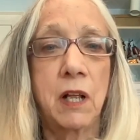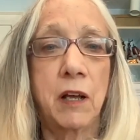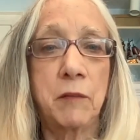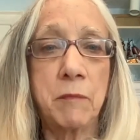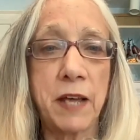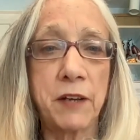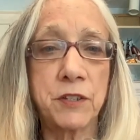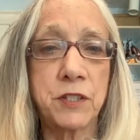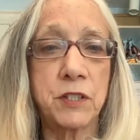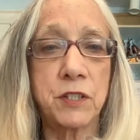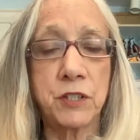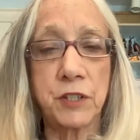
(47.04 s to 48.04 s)
on matters
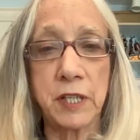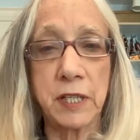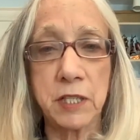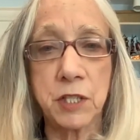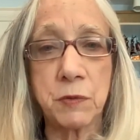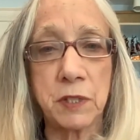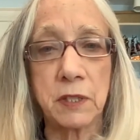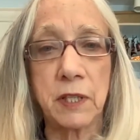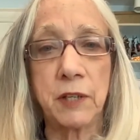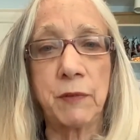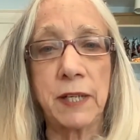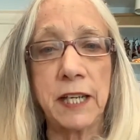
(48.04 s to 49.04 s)
concerning Israel
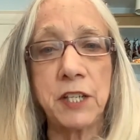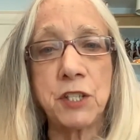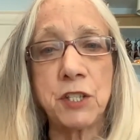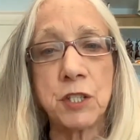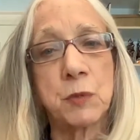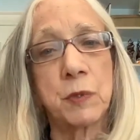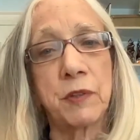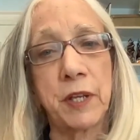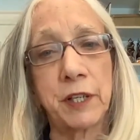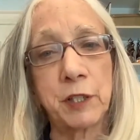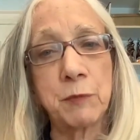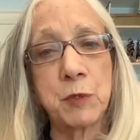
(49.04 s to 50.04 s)
and relations with
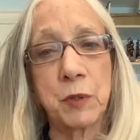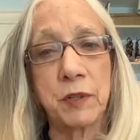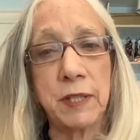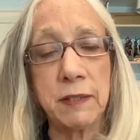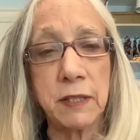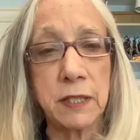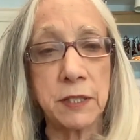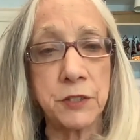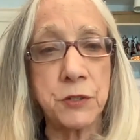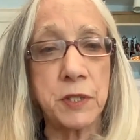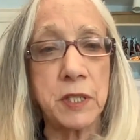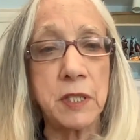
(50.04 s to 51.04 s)
Arabs within the
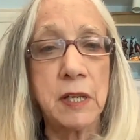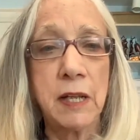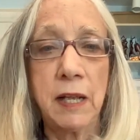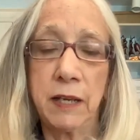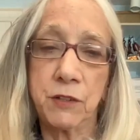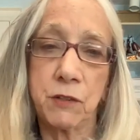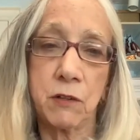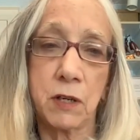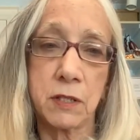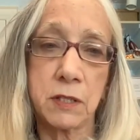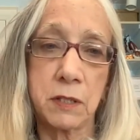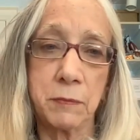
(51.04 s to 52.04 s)
country and
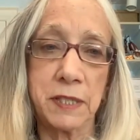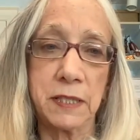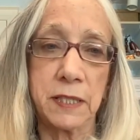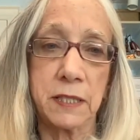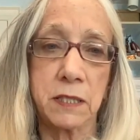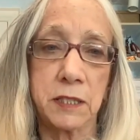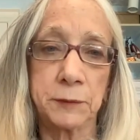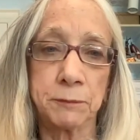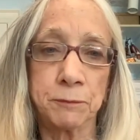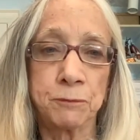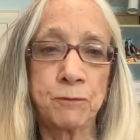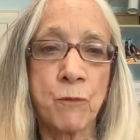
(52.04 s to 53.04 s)
across the Middle East.
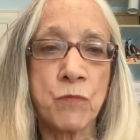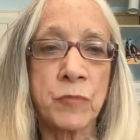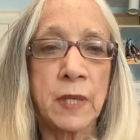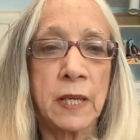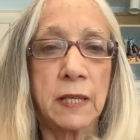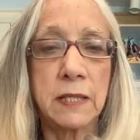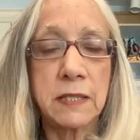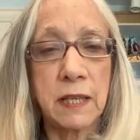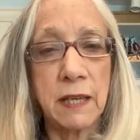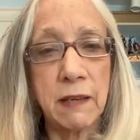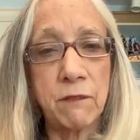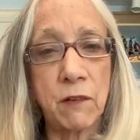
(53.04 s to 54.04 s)
As I
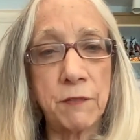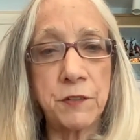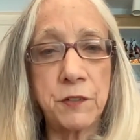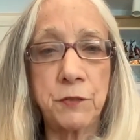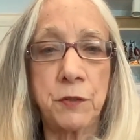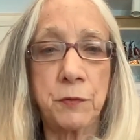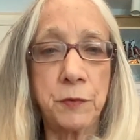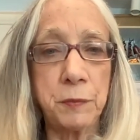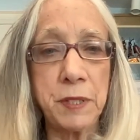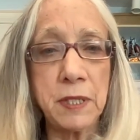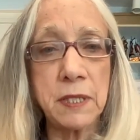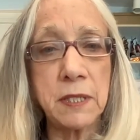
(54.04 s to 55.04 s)
have often
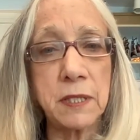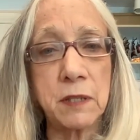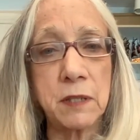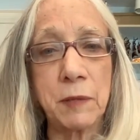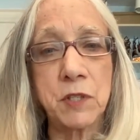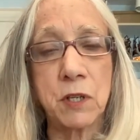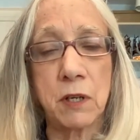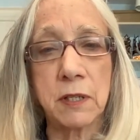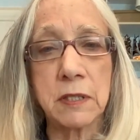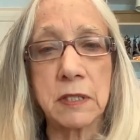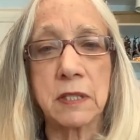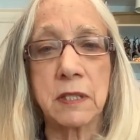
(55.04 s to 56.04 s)
repeated in web
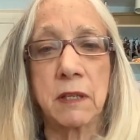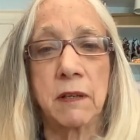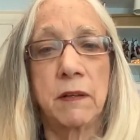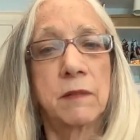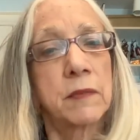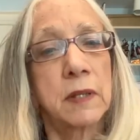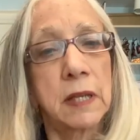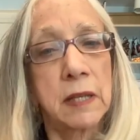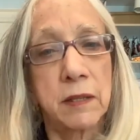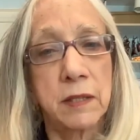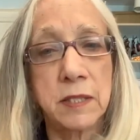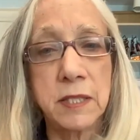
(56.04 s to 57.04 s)
talks,
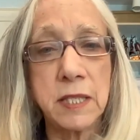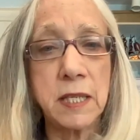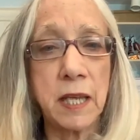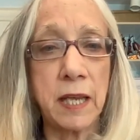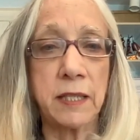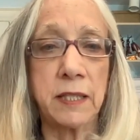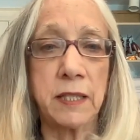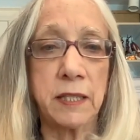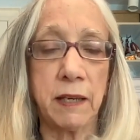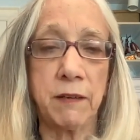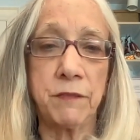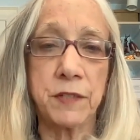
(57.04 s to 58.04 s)
the
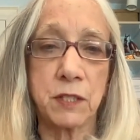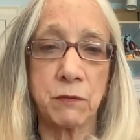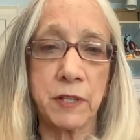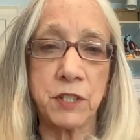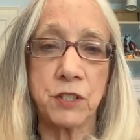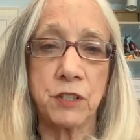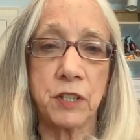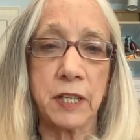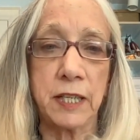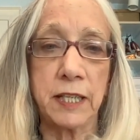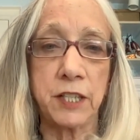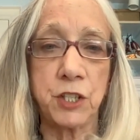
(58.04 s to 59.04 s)
CAEF is a registered
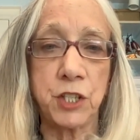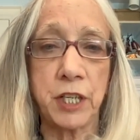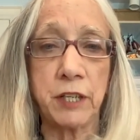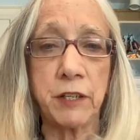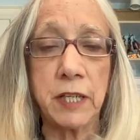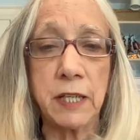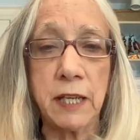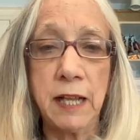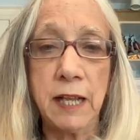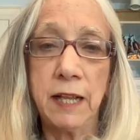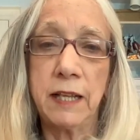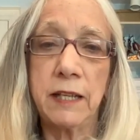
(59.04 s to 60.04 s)
Canadian charity
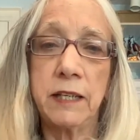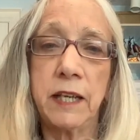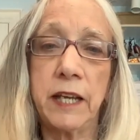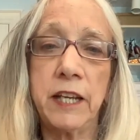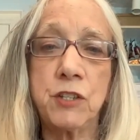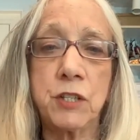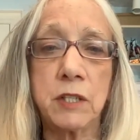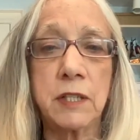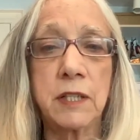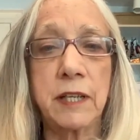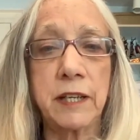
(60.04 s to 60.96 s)
engaged in